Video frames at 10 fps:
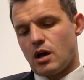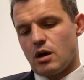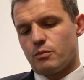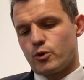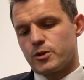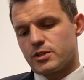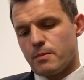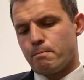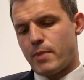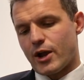upwards
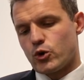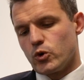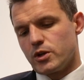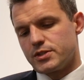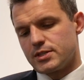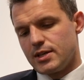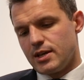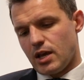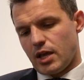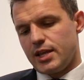and backwards
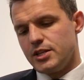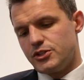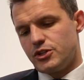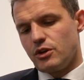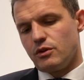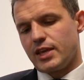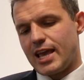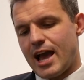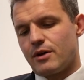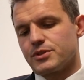and into
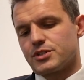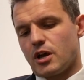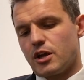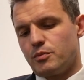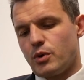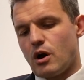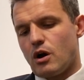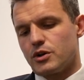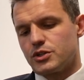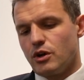the outside
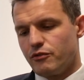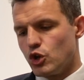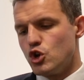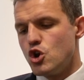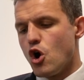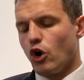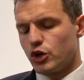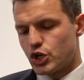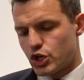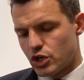part of the
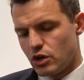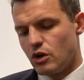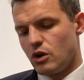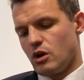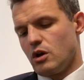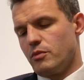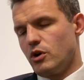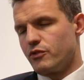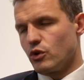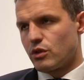notch
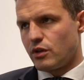of your